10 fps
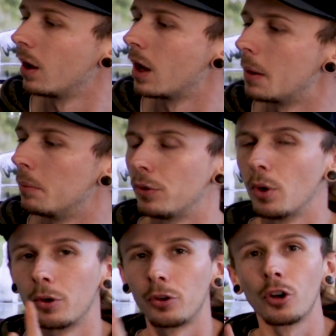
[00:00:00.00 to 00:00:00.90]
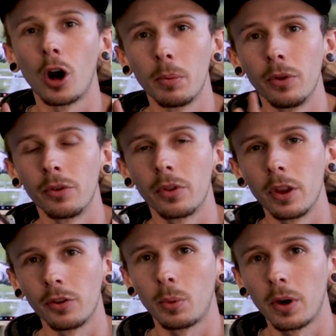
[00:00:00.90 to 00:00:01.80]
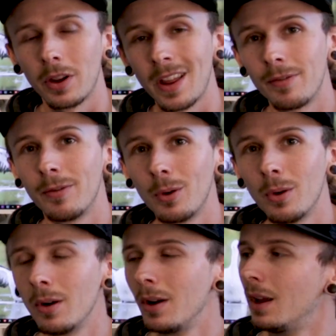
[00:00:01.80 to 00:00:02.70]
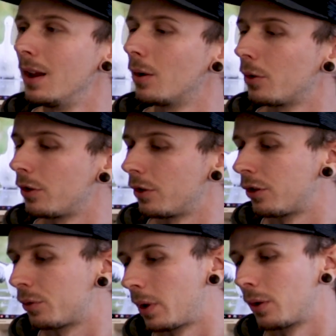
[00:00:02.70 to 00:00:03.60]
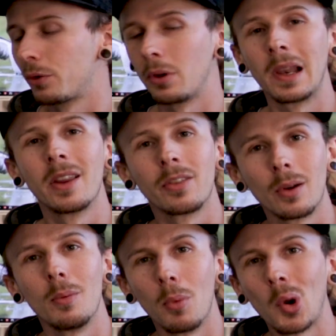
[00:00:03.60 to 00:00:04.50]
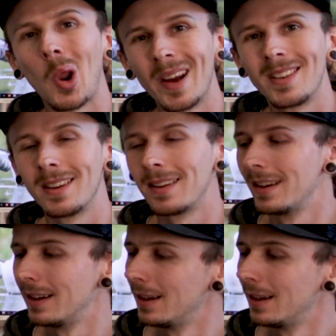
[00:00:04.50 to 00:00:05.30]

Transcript: Not as sharp as this one at f4, although this one also lets a lot more light in.